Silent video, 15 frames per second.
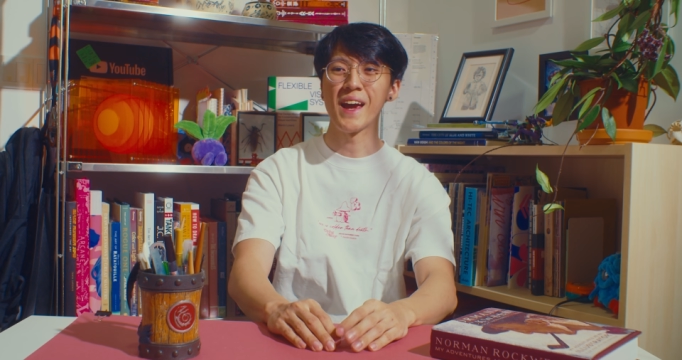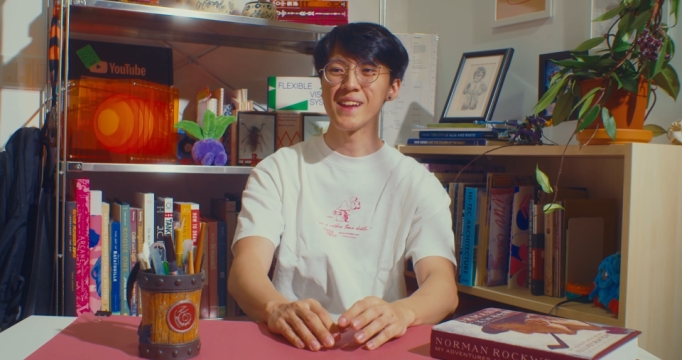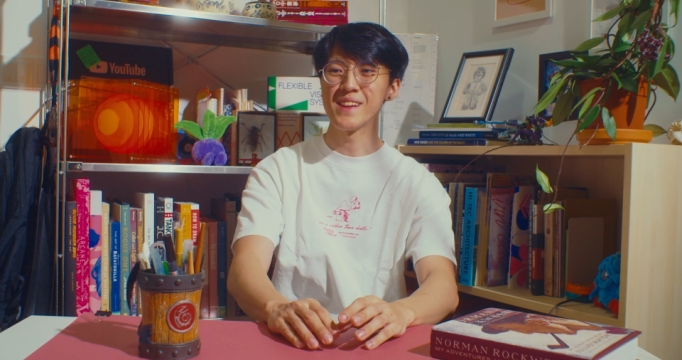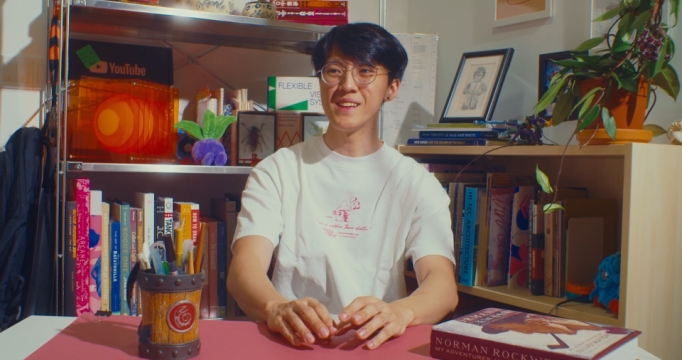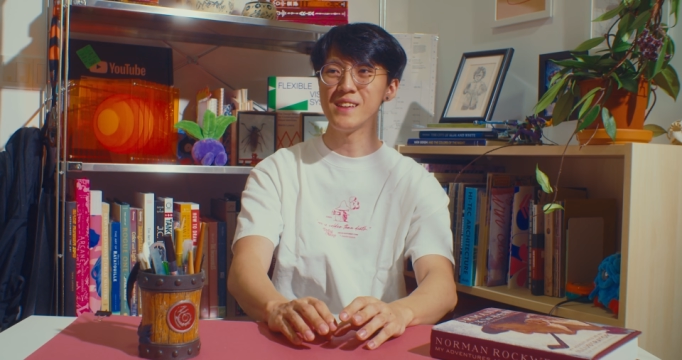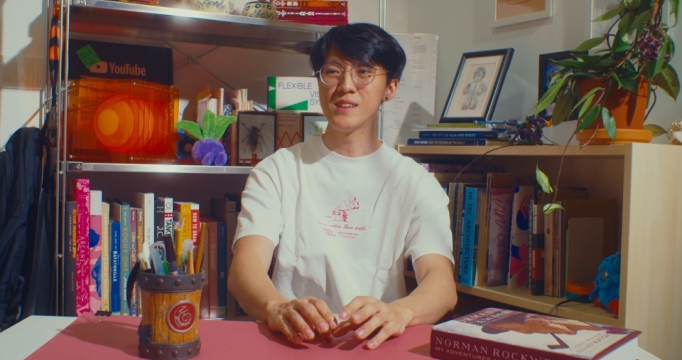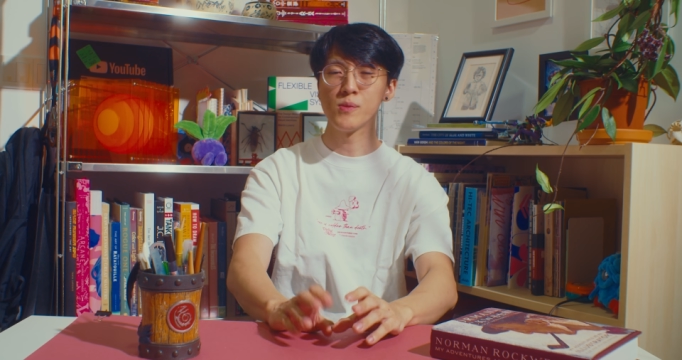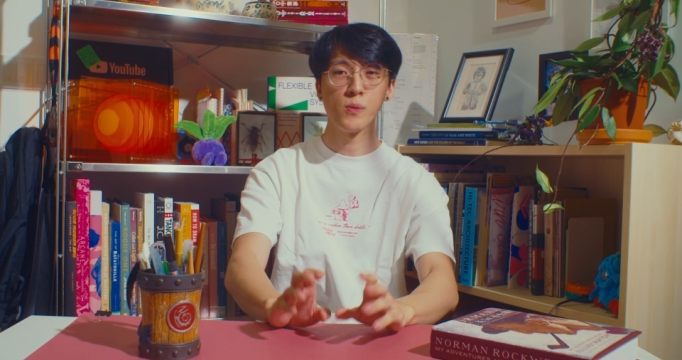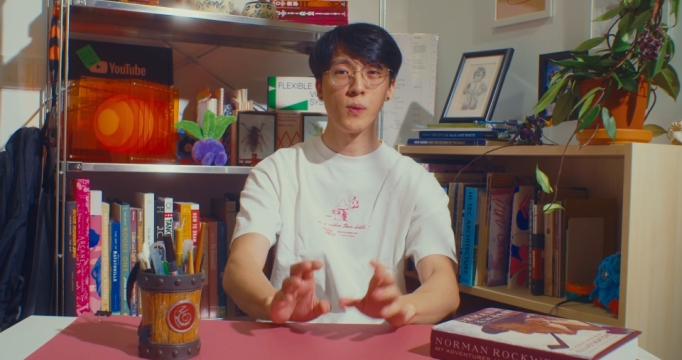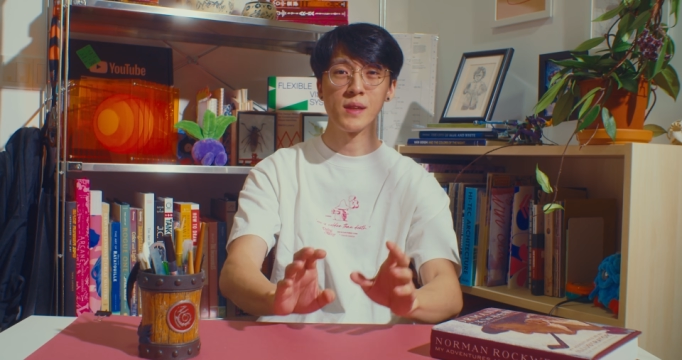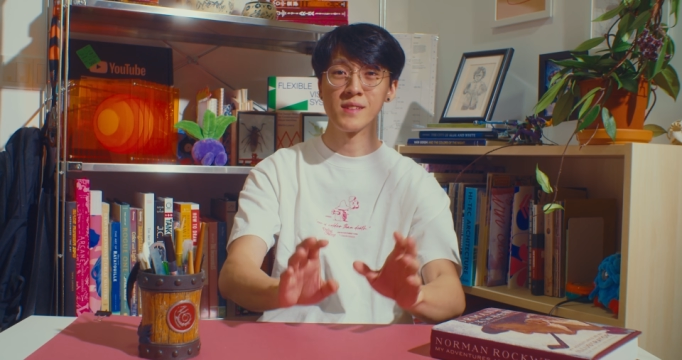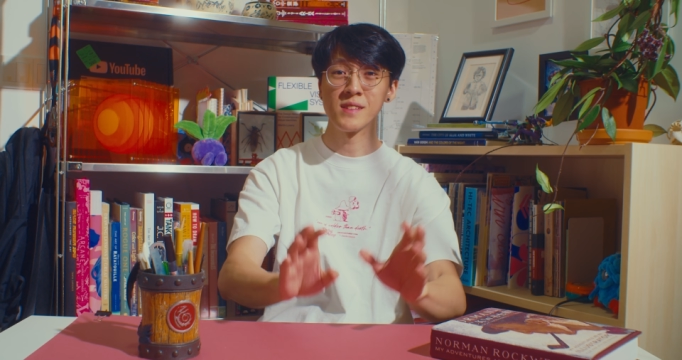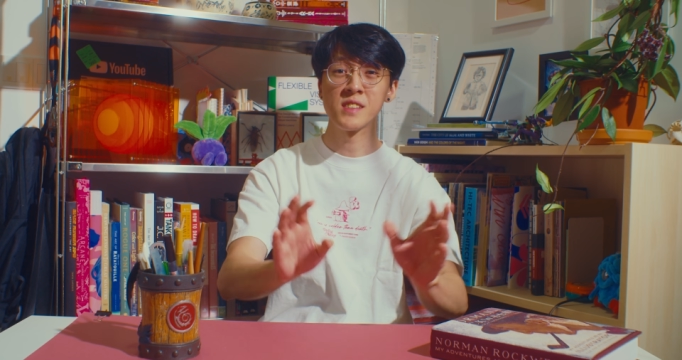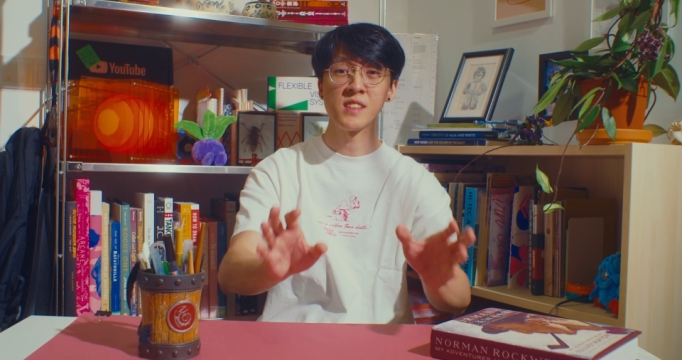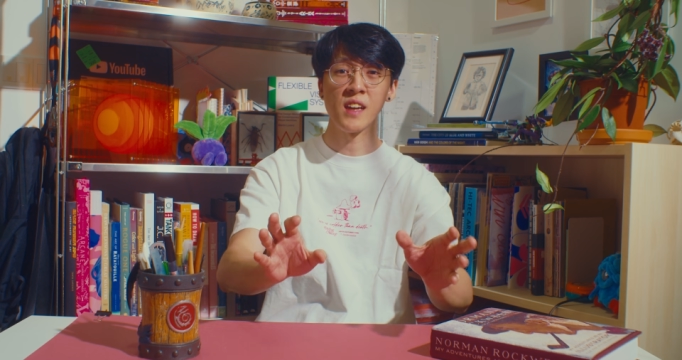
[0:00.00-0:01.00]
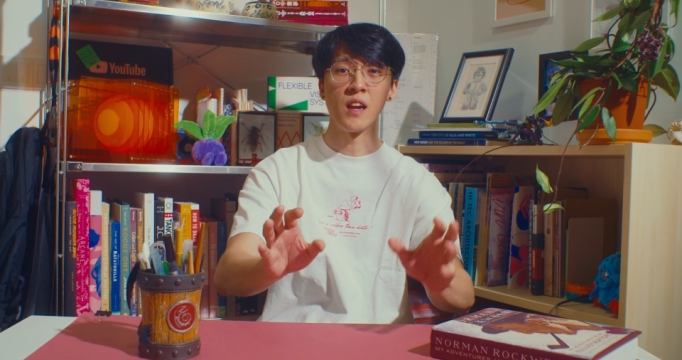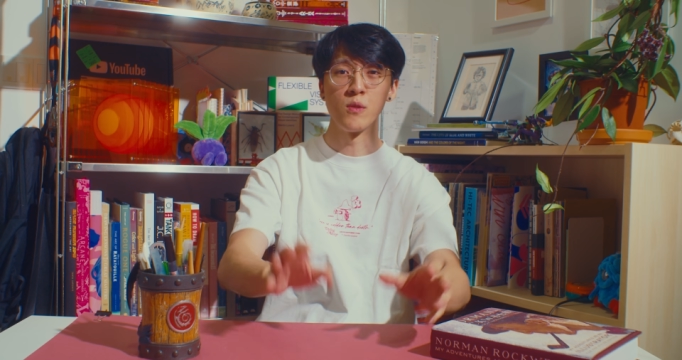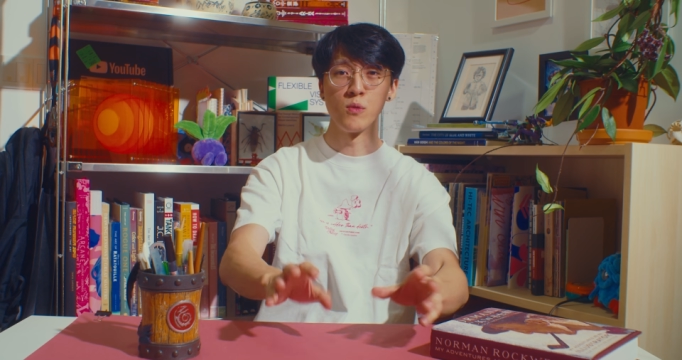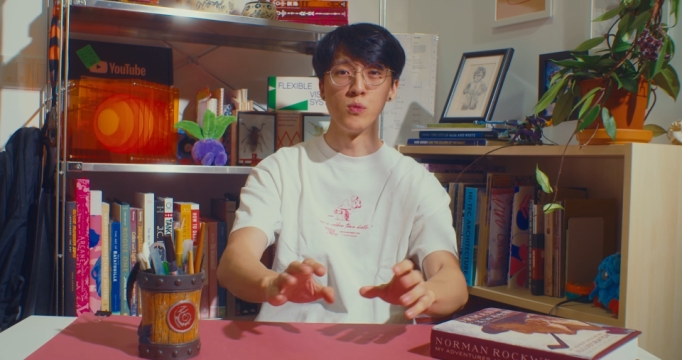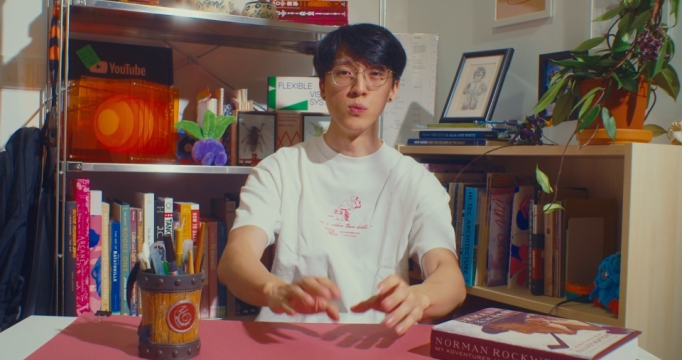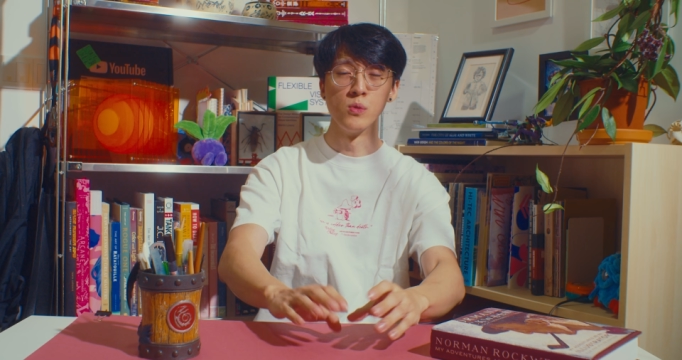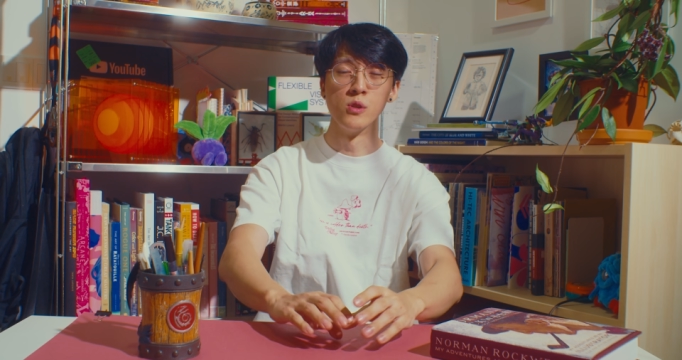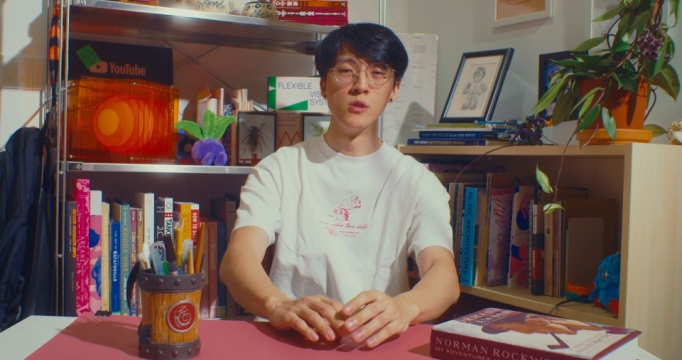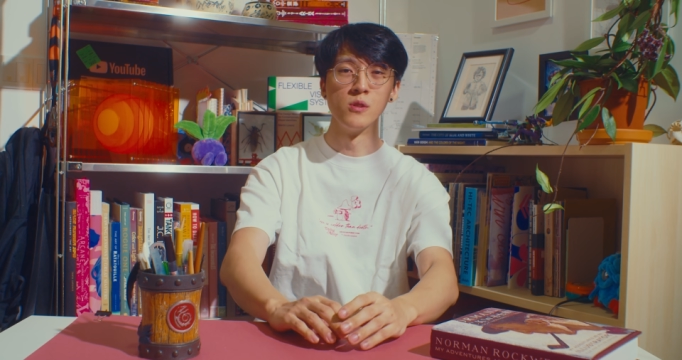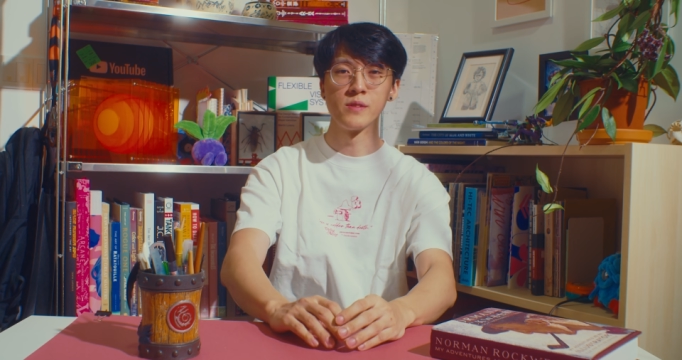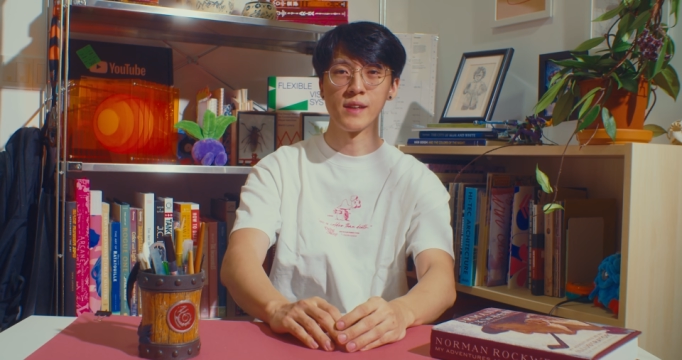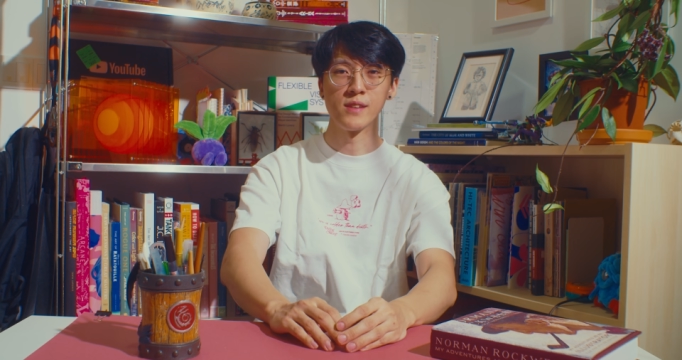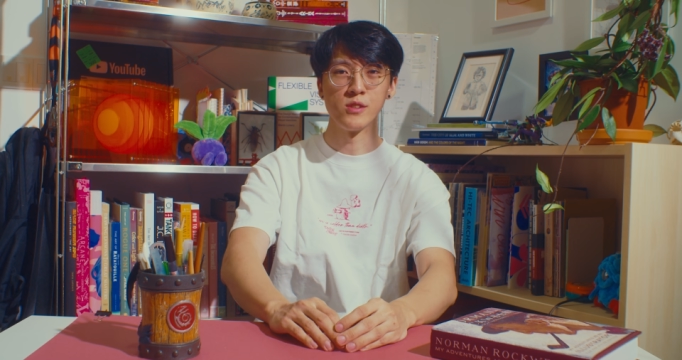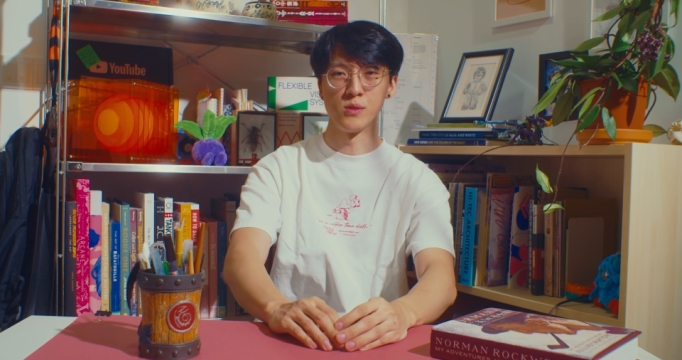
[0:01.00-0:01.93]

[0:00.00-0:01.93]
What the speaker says: any one set rule that